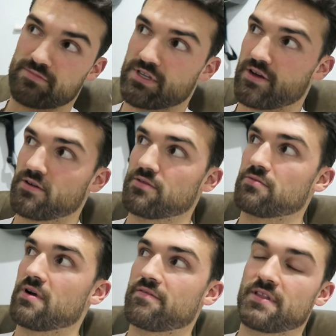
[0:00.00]
So
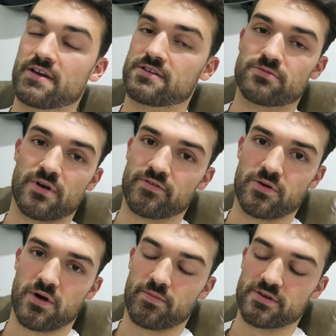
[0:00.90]
whatever that is, wherever
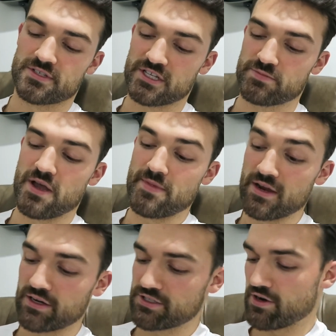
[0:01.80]
you are, but six p m
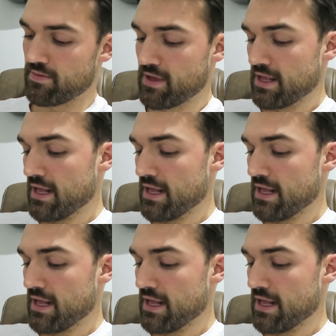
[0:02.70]
English time.